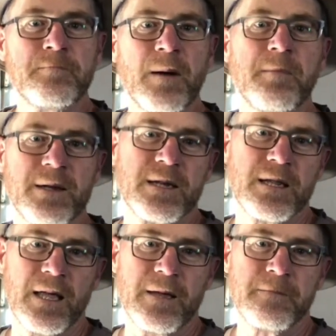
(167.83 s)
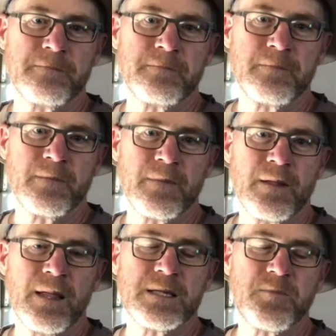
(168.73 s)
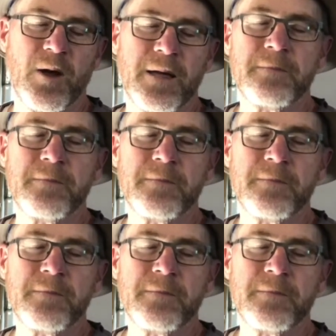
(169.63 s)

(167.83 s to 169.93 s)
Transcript: abundantly. Let's pray.